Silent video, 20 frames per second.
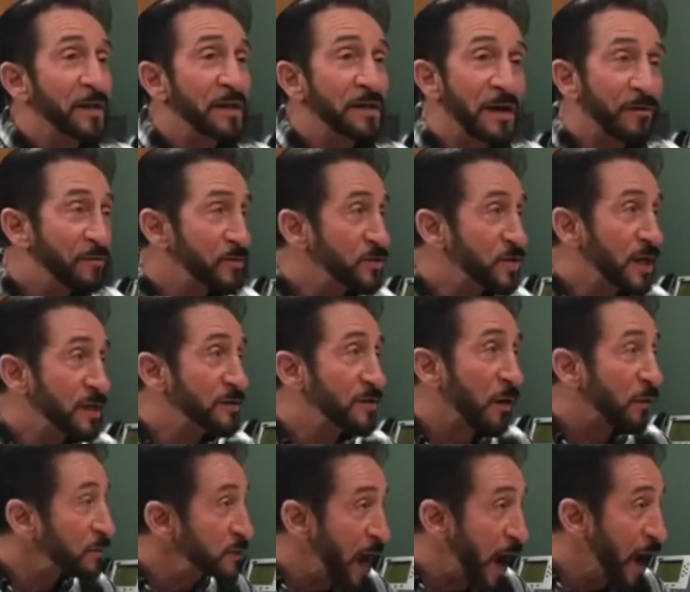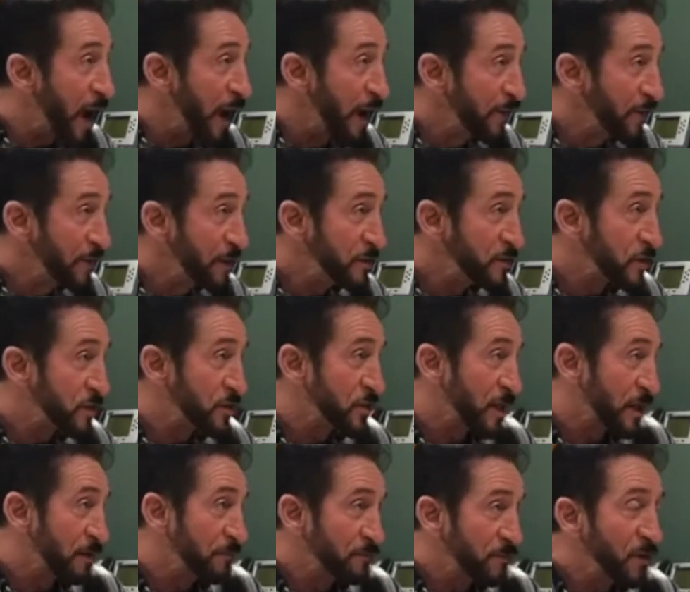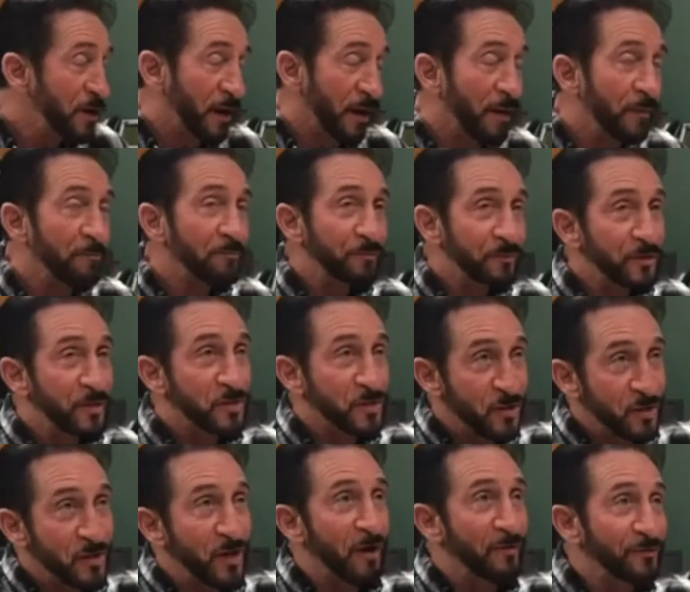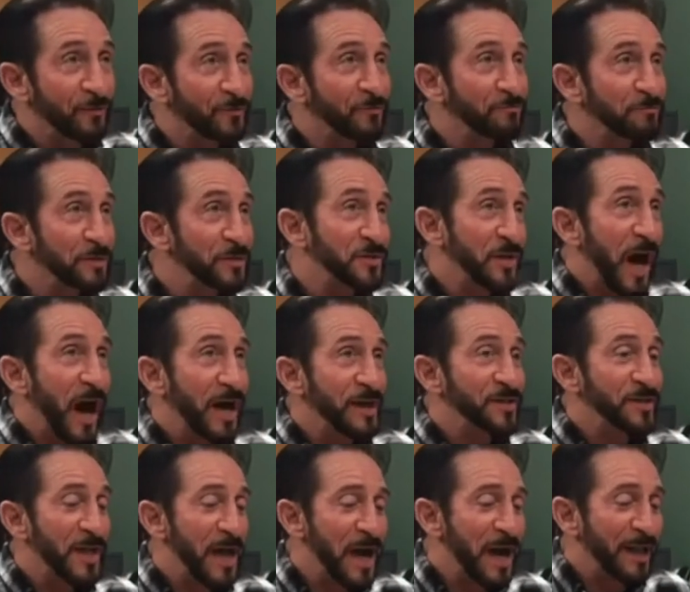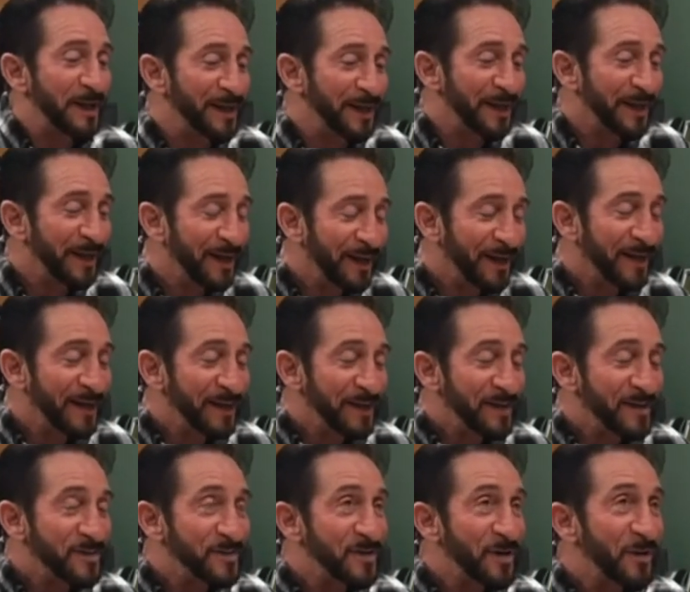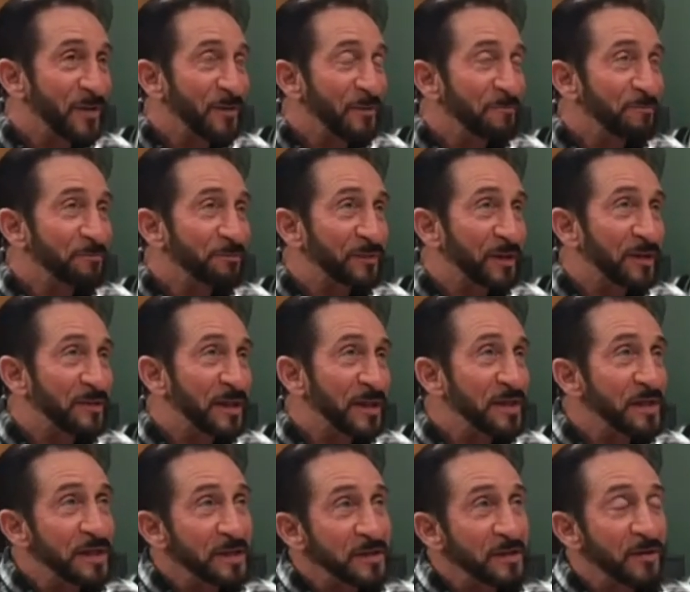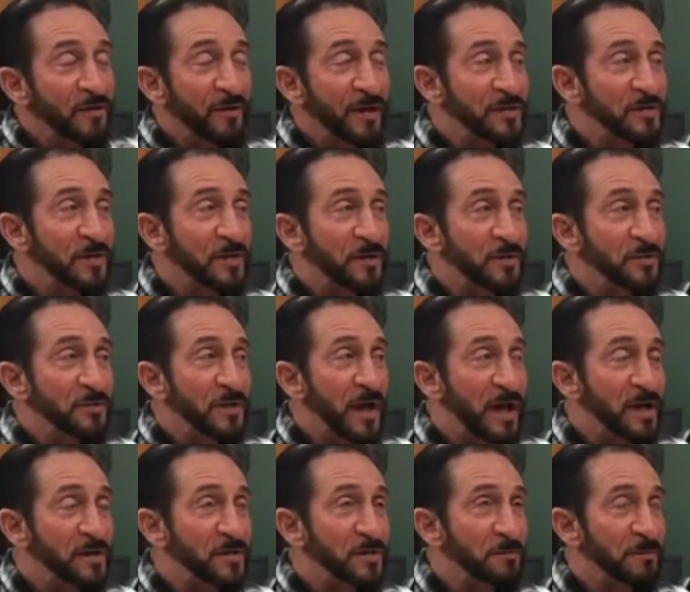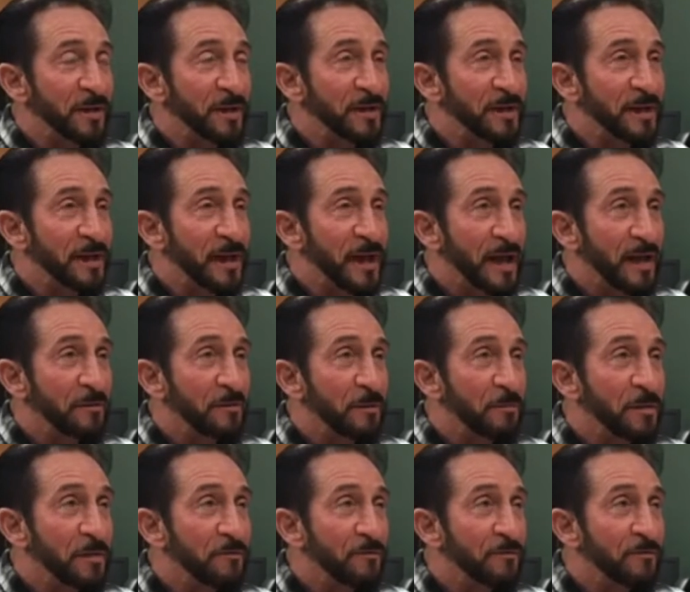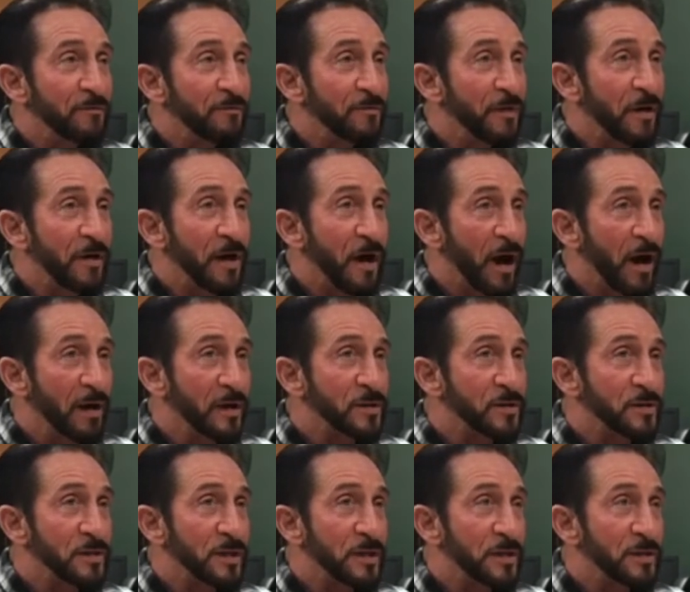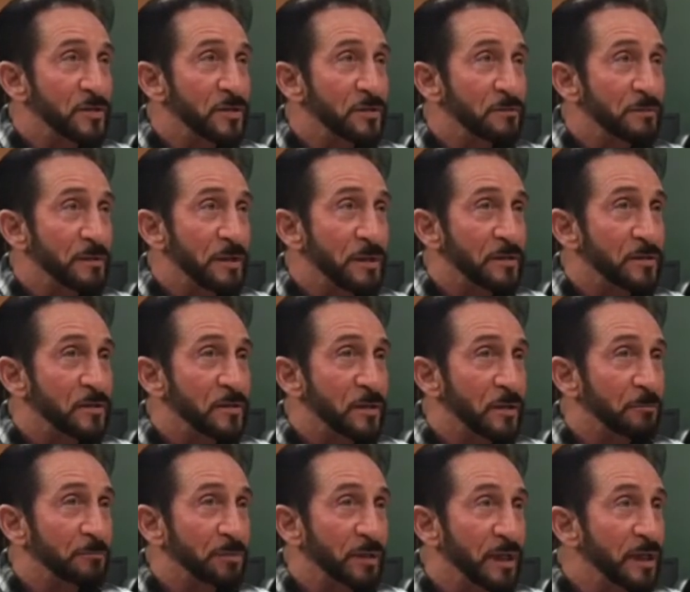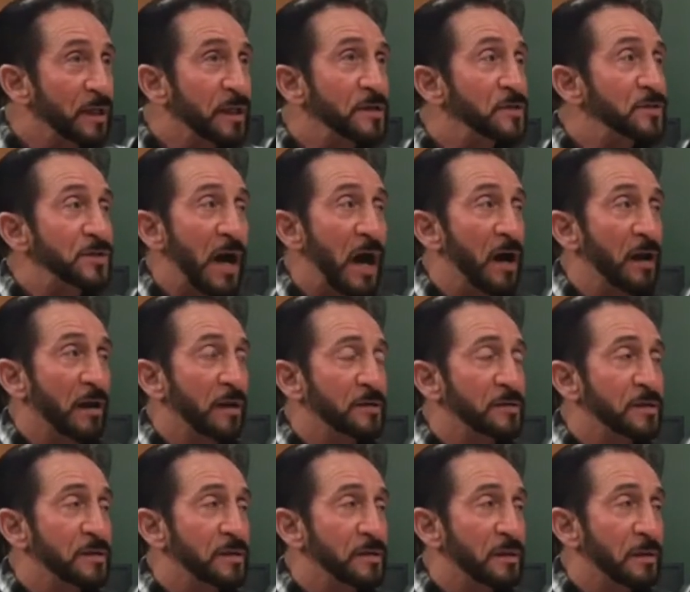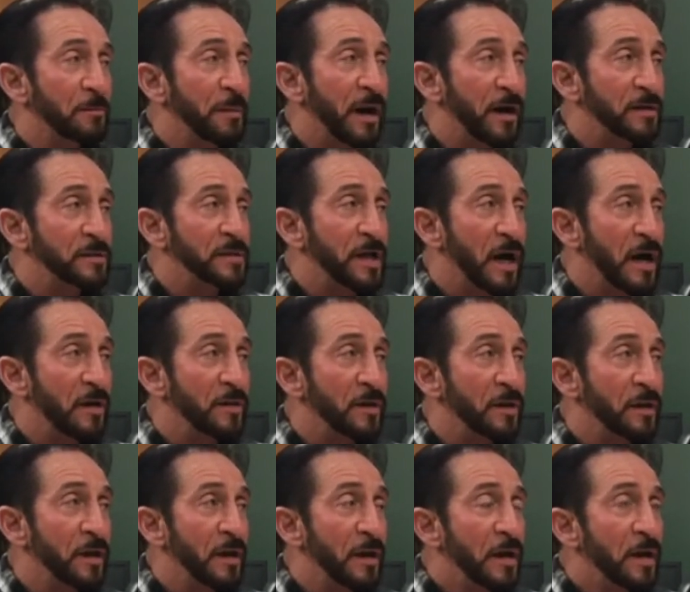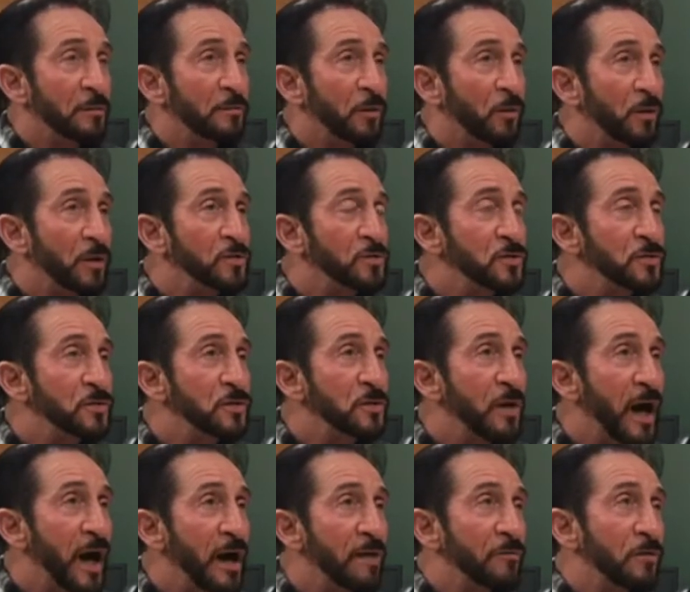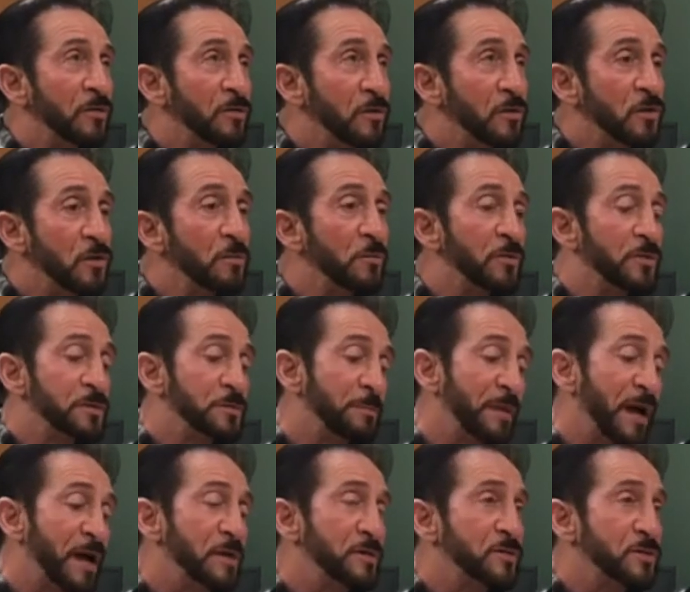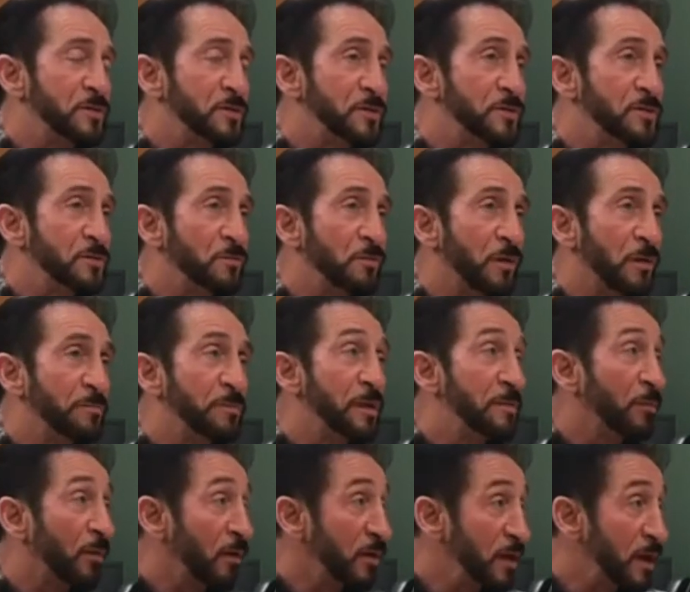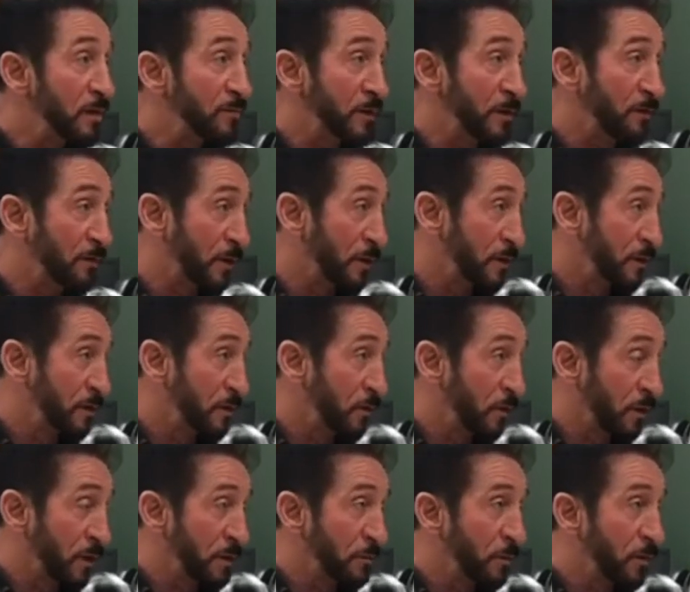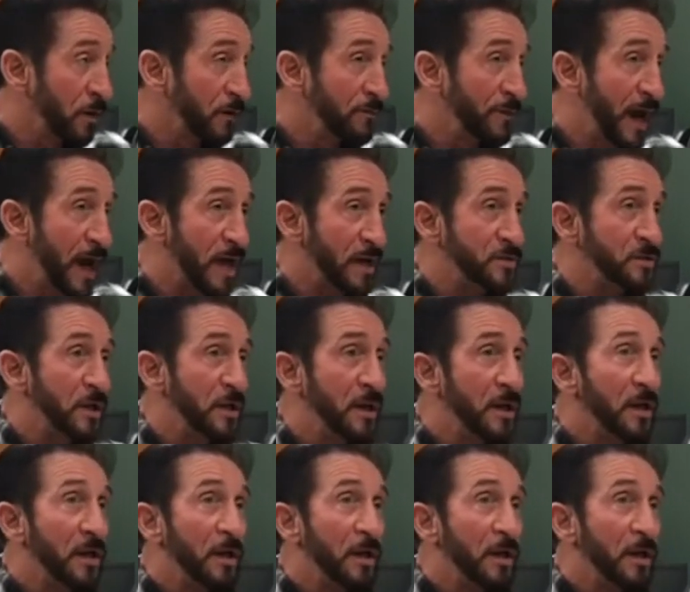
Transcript: But He never said, don't tithe. He just said, you know, there's stuff besides that. So then you get to the rest of the New Testament, and to be very honest, it's completely silent about tithing. Yeah. But what you do have are numerous passages where people are giving in the early book of Acts.